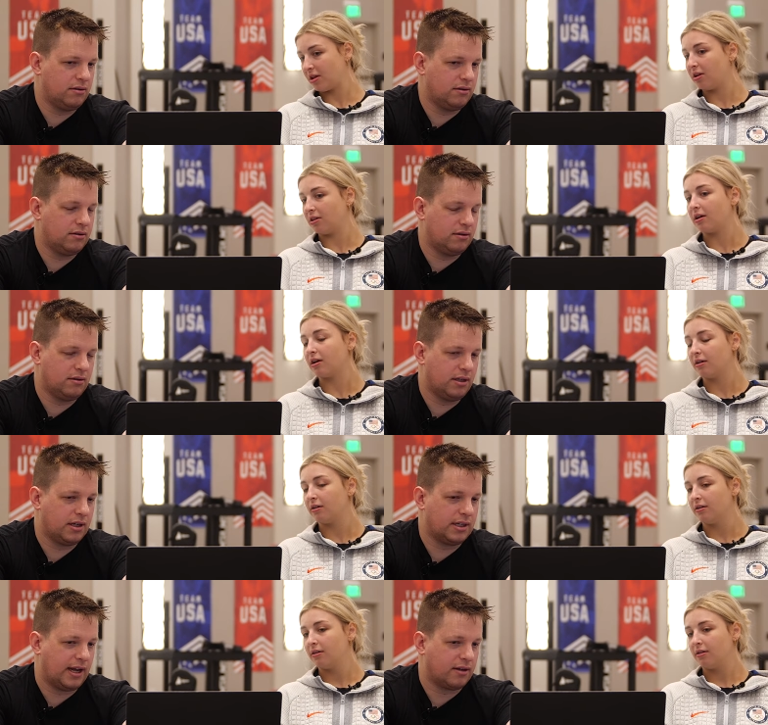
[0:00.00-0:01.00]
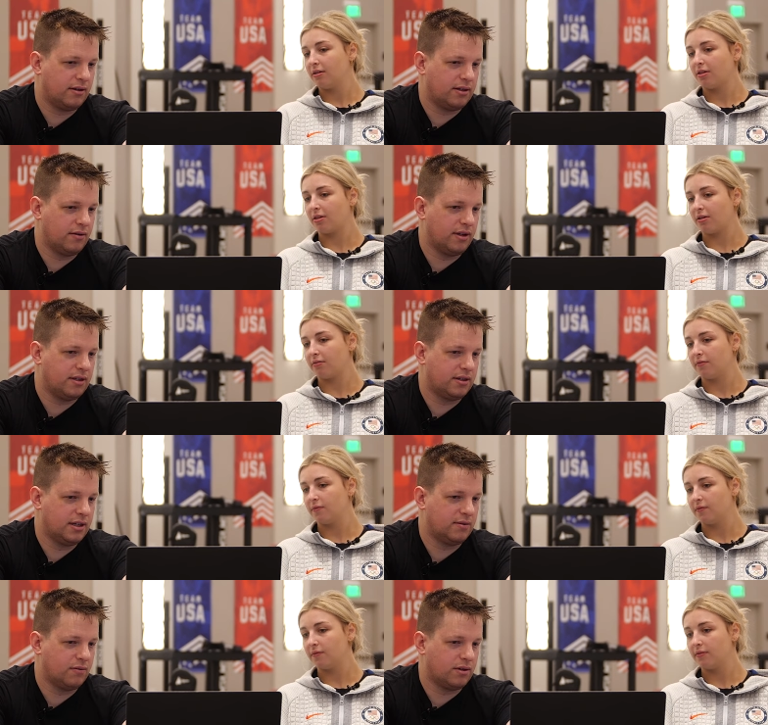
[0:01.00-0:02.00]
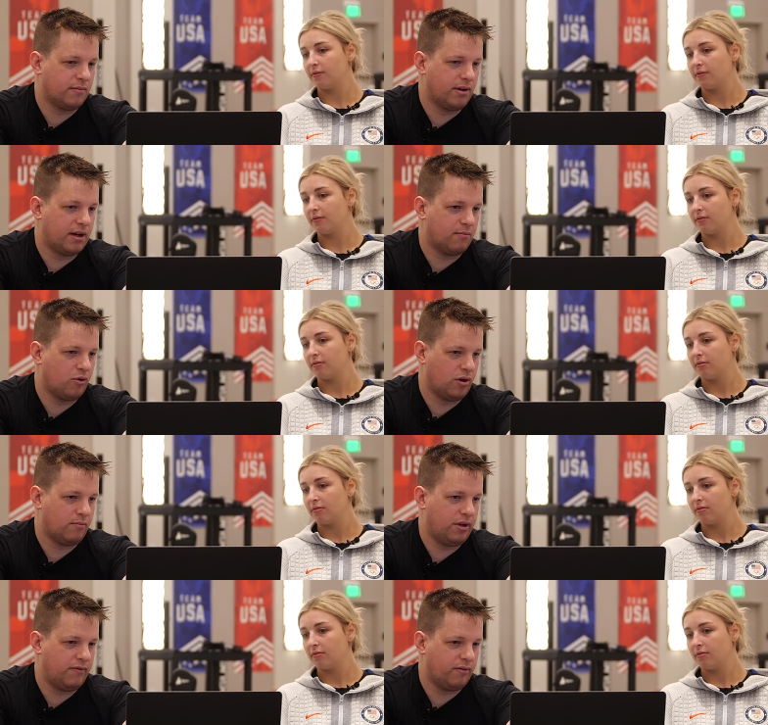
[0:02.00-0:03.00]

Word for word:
Speaker 1: then and there. Exactly. So, so. this this was a, an important meet